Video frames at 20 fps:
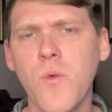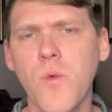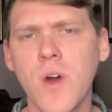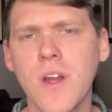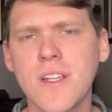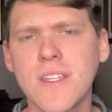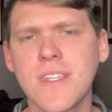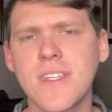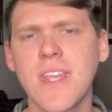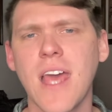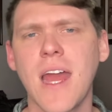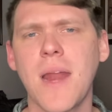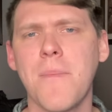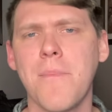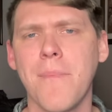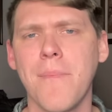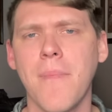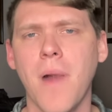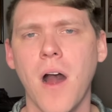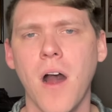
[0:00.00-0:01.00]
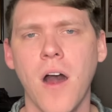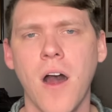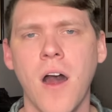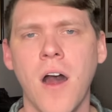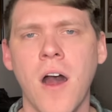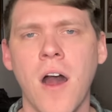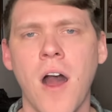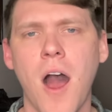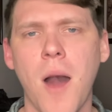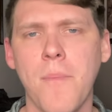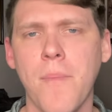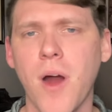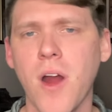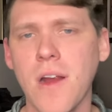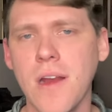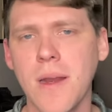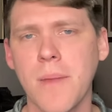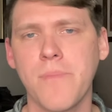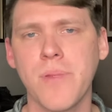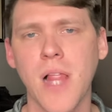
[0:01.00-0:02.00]
would have said
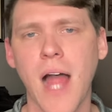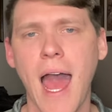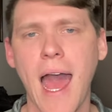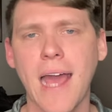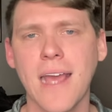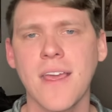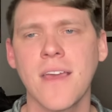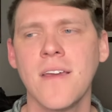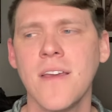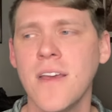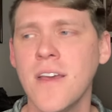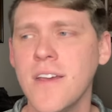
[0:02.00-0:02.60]
Amarina Black,